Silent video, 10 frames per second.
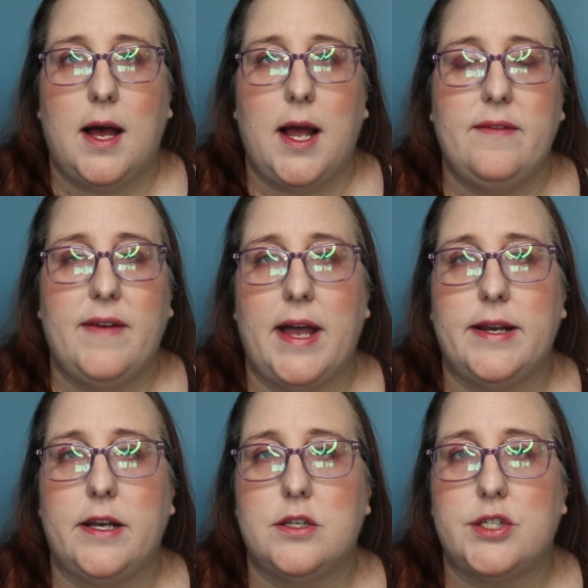I've
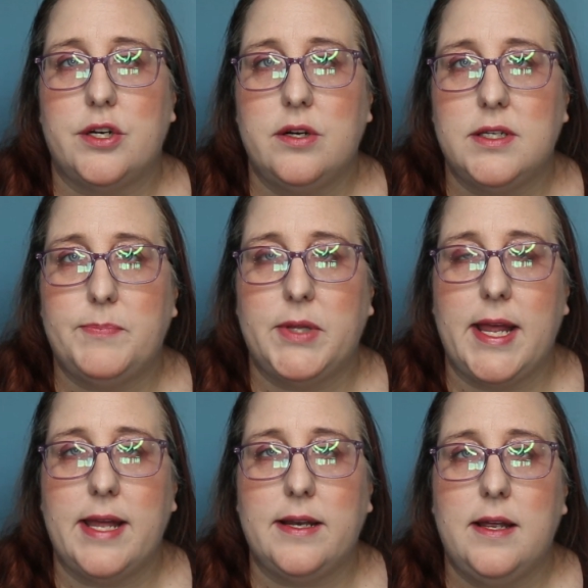had an insurance
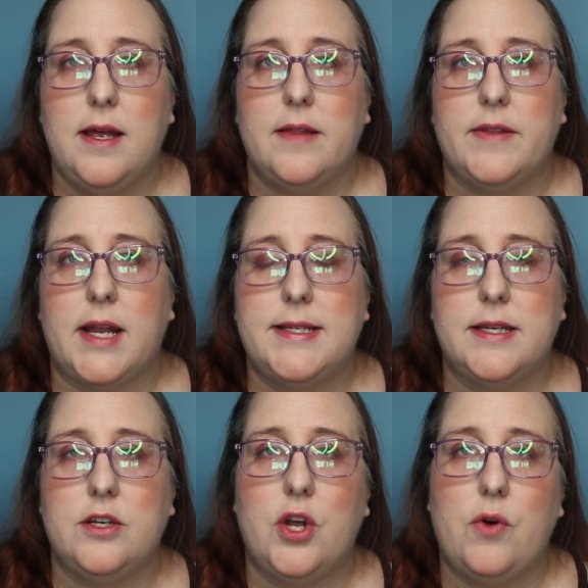plan that I
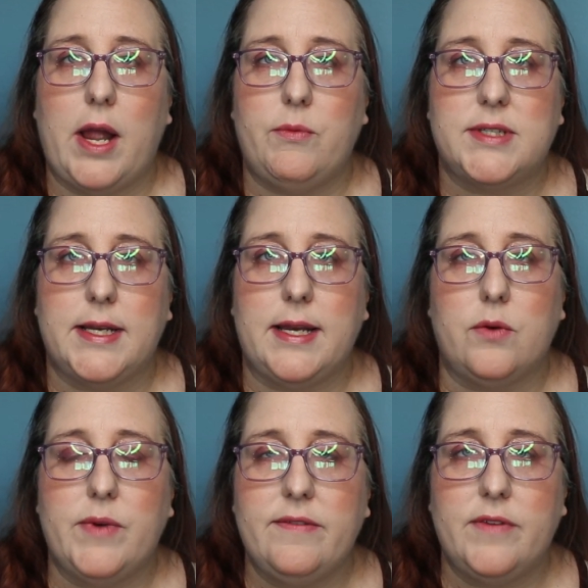didn't know I was getting
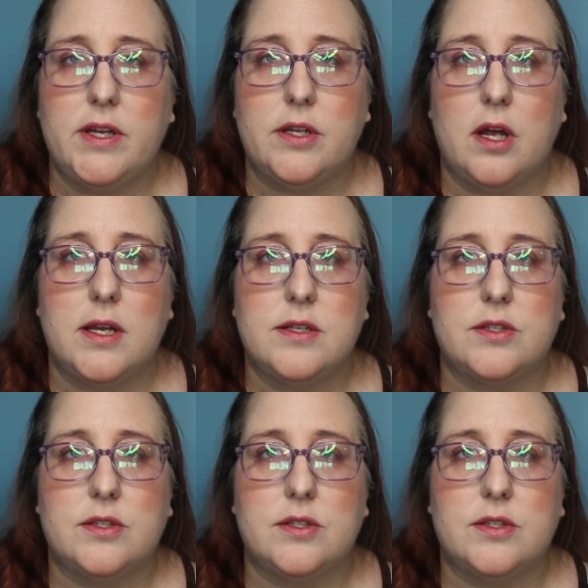a refund on.